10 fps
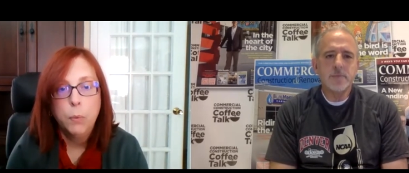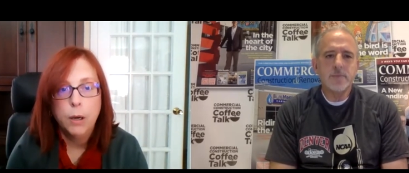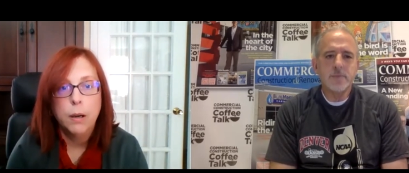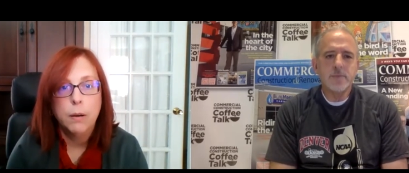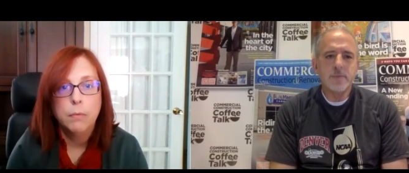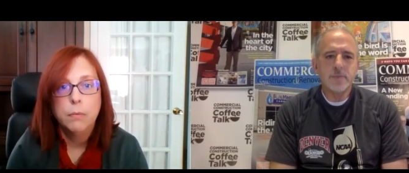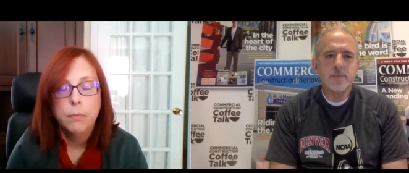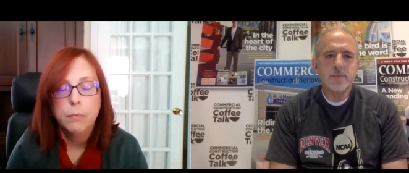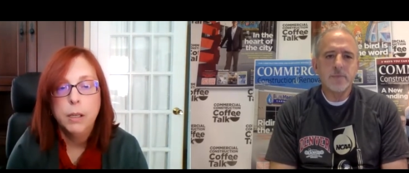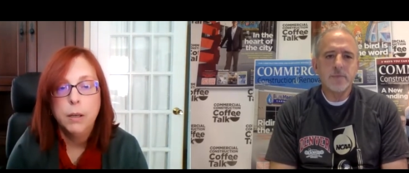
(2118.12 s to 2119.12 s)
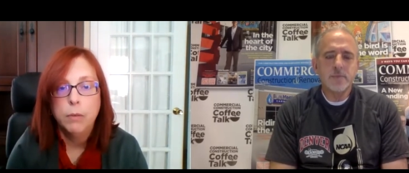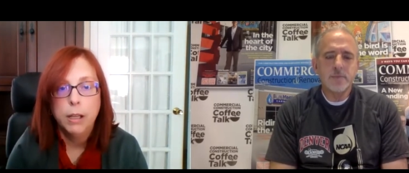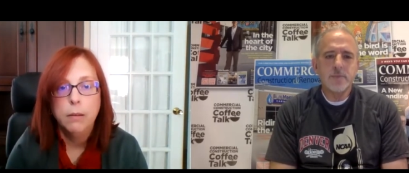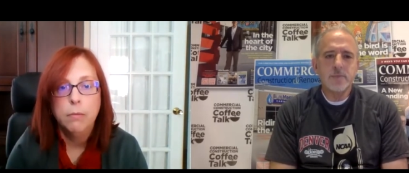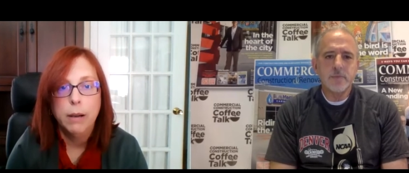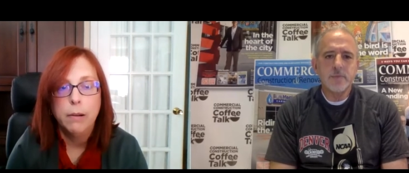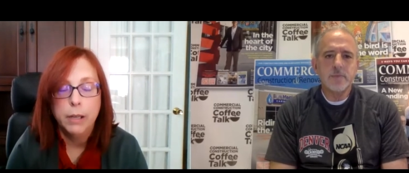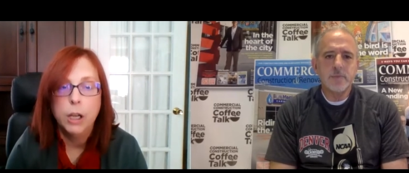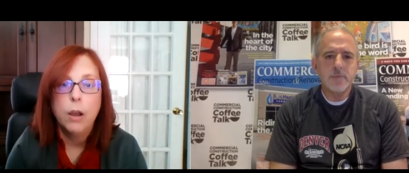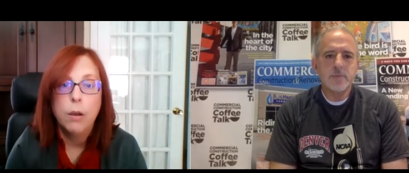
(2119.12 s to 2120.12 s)
Speaker 1: were you know really
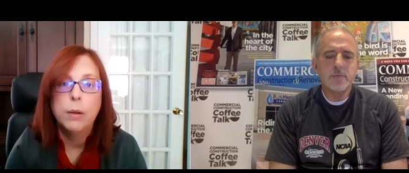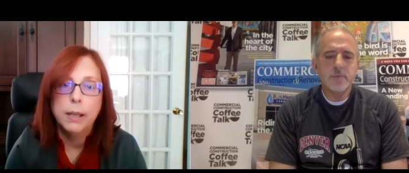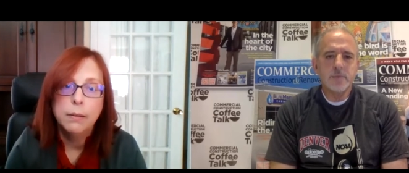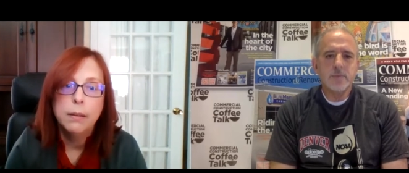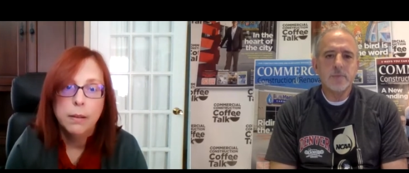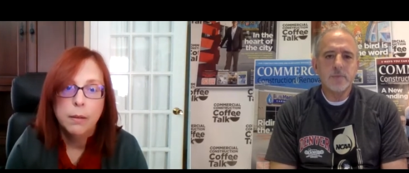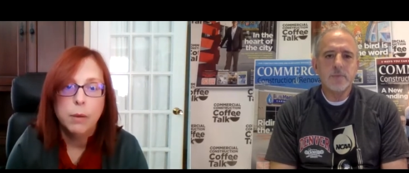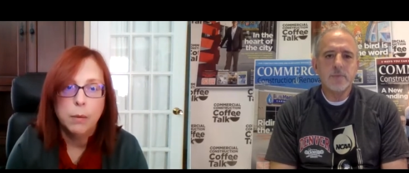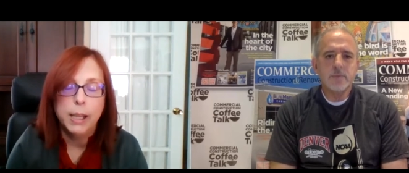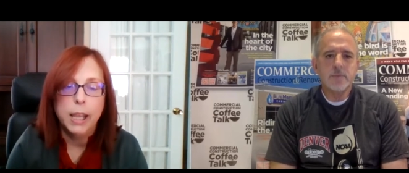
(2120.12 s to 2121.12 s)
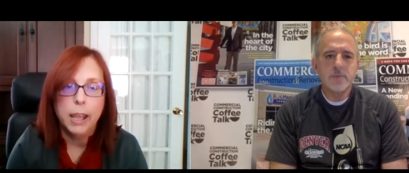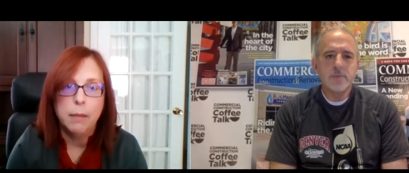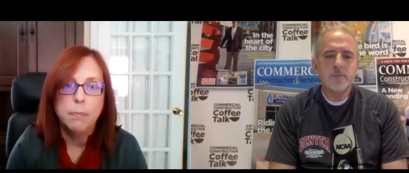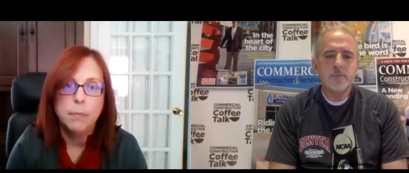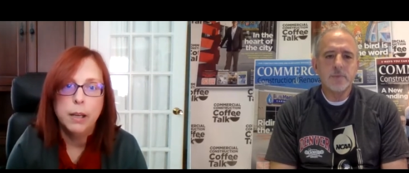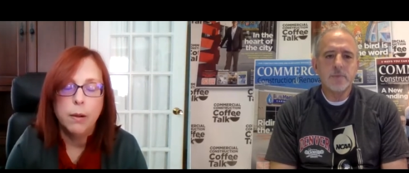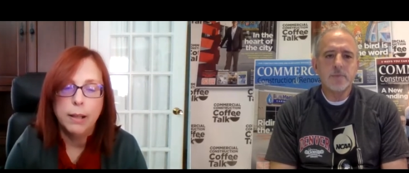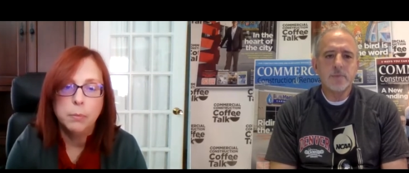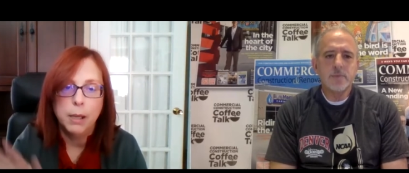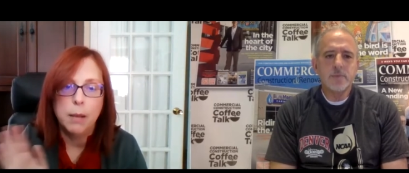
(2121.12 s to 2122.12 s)
raring to go when when we came you know
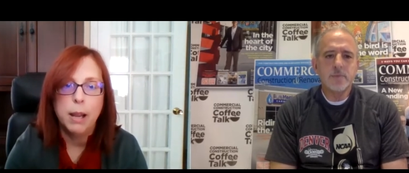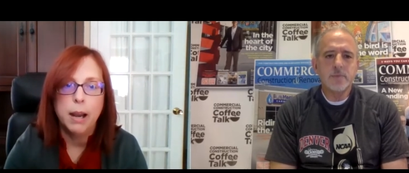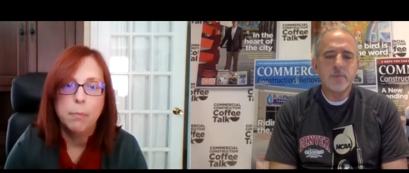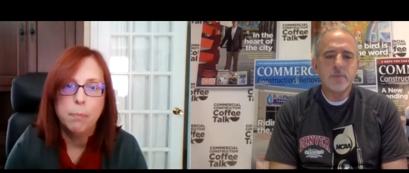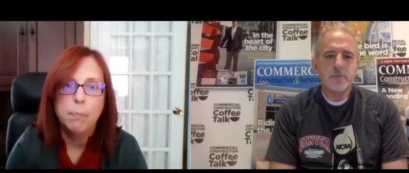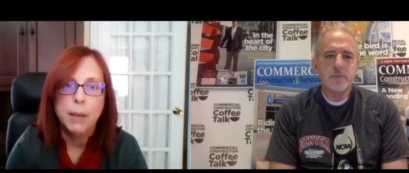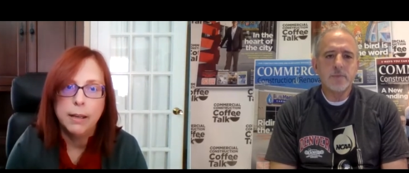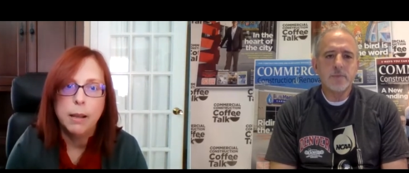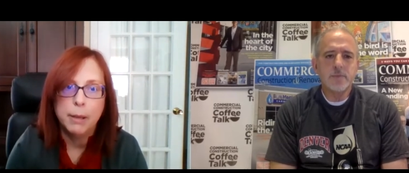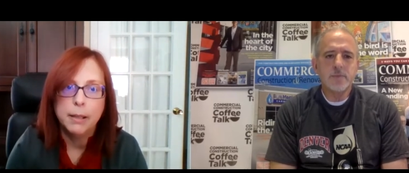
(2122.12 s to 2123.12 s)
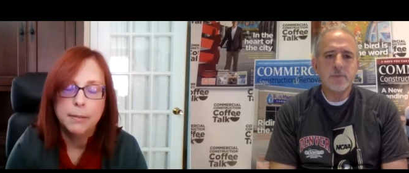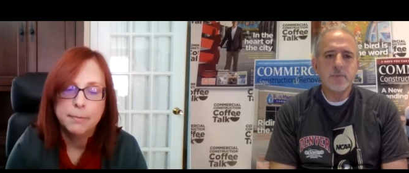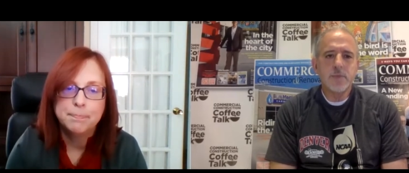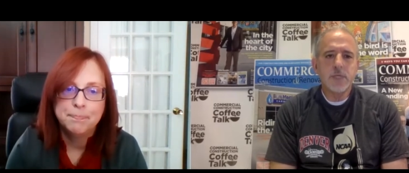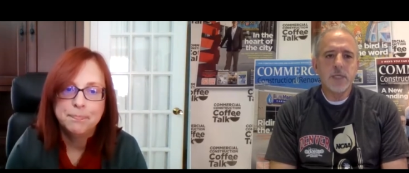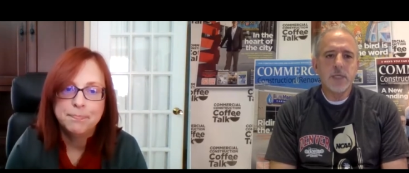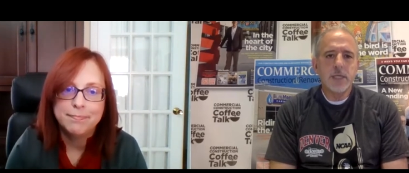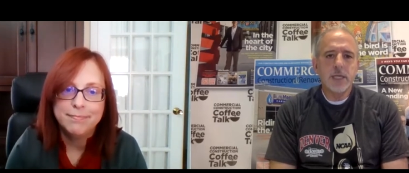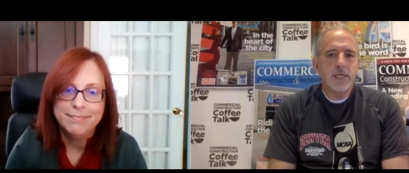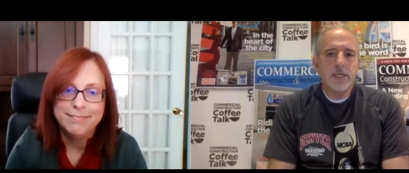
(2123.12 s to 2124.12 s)
as we come out of the pandemic.
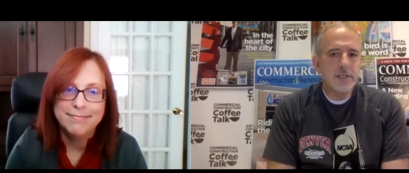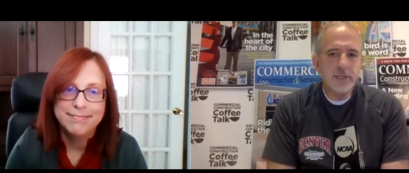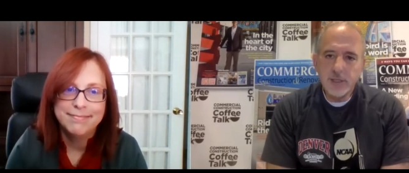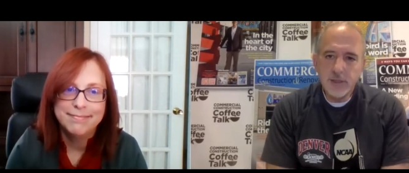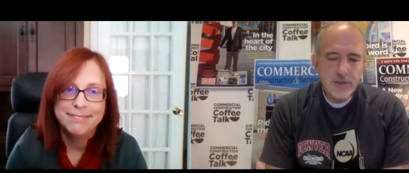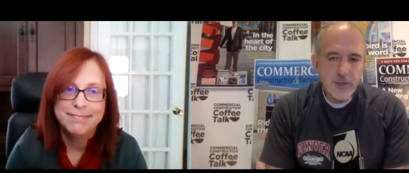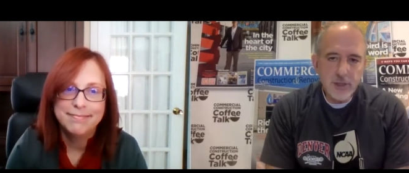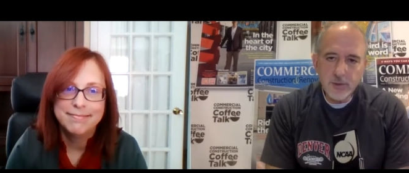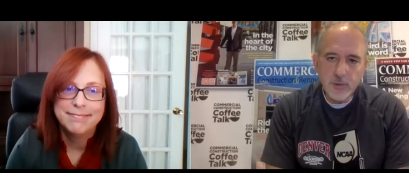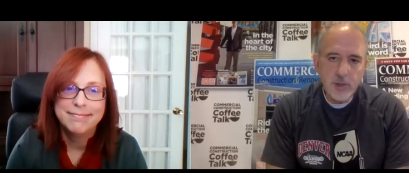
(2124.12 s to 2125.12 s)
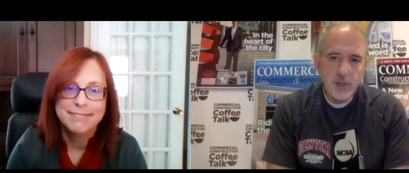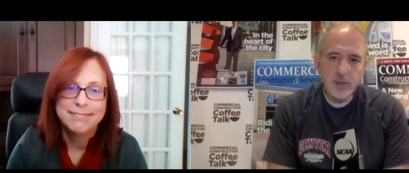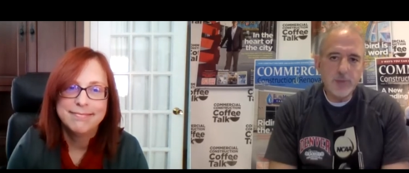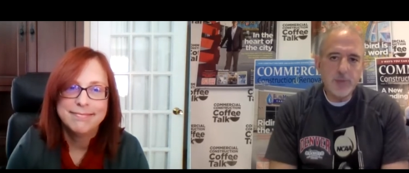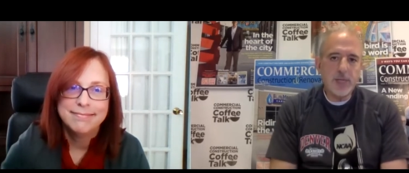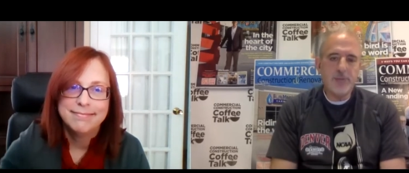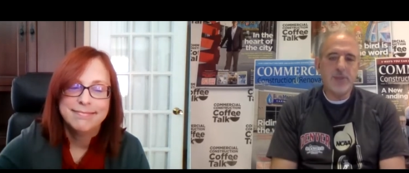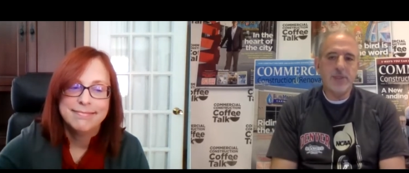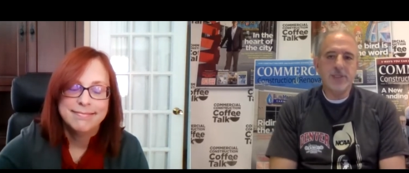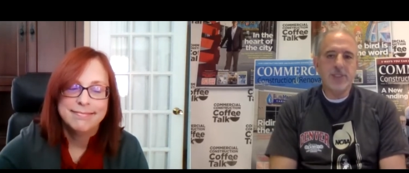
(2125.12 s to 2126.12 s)
Speaker 2: Yeah, listen, there's nothing wrong about
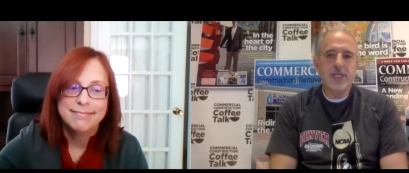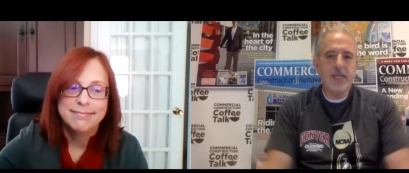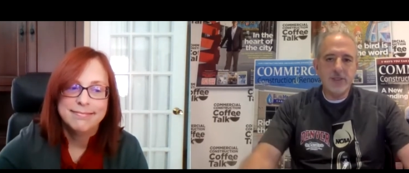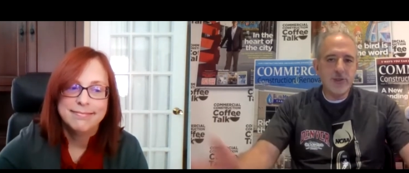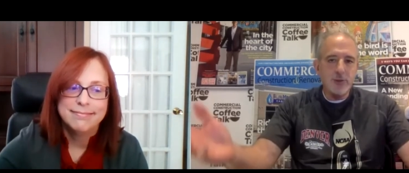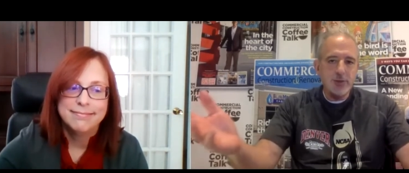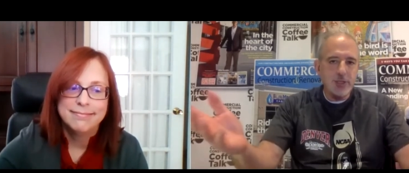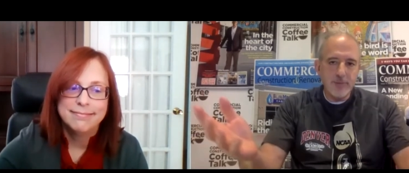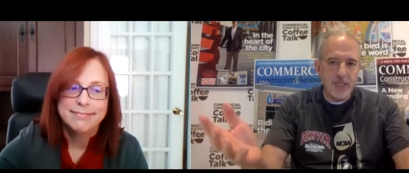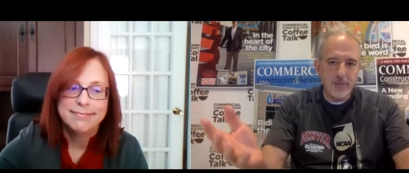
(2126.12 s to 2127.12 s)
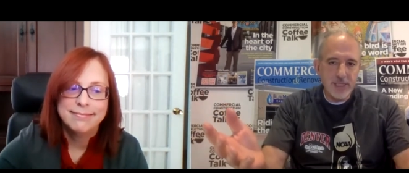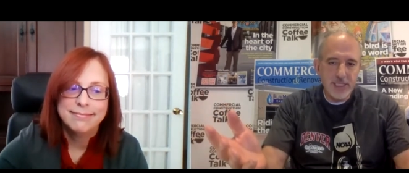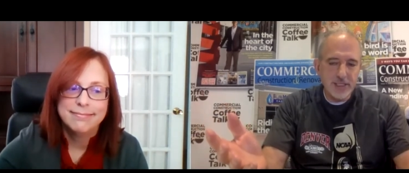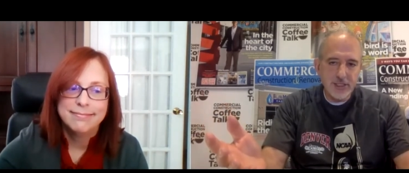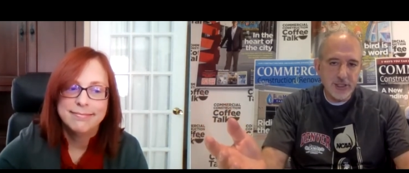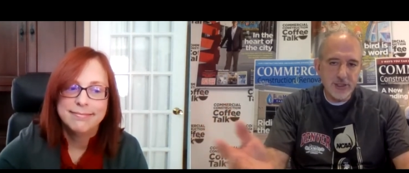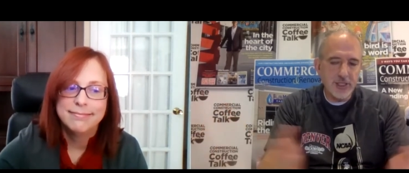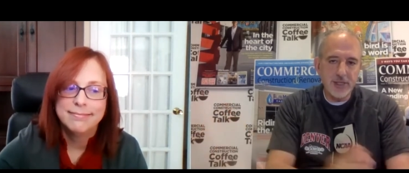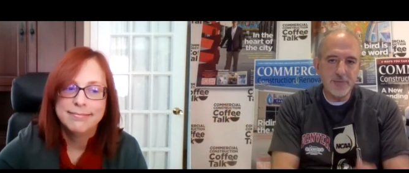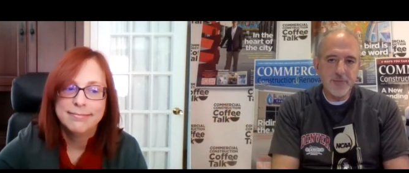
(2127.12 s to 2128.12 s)
being, listen, I, I told the, my, my guest
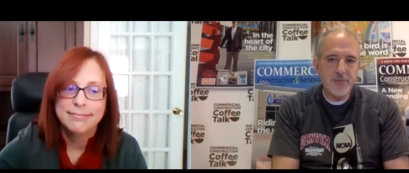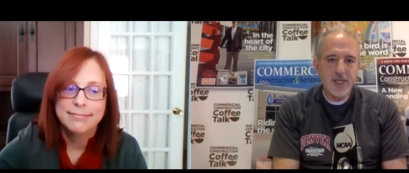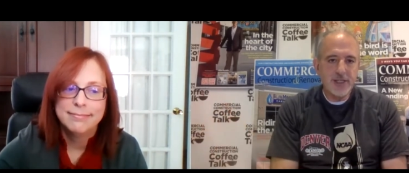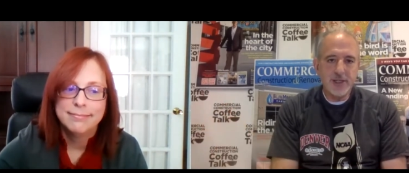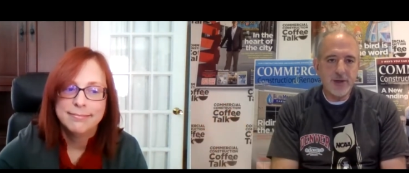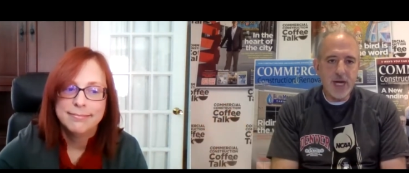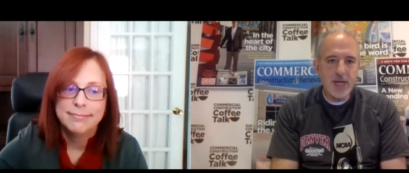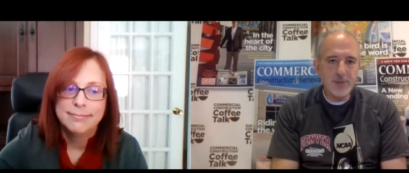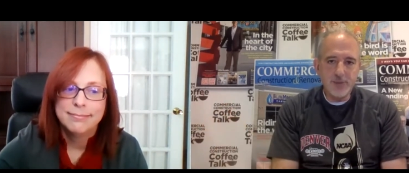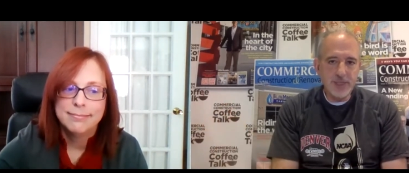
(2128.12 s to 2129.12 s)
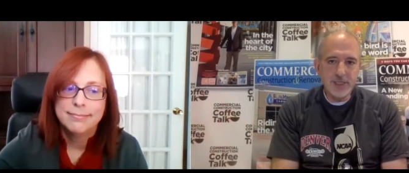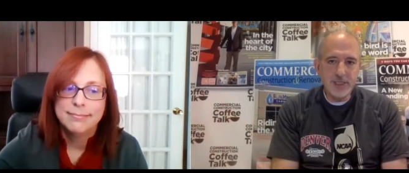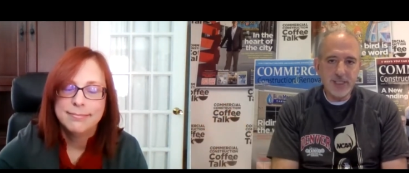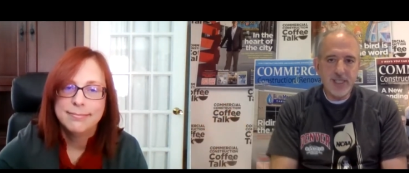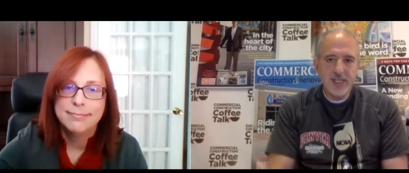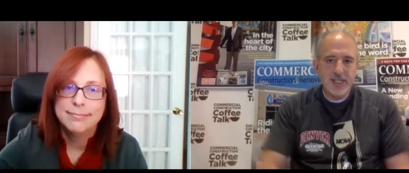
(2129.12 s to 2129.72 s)
yesterday, you know, optimistic.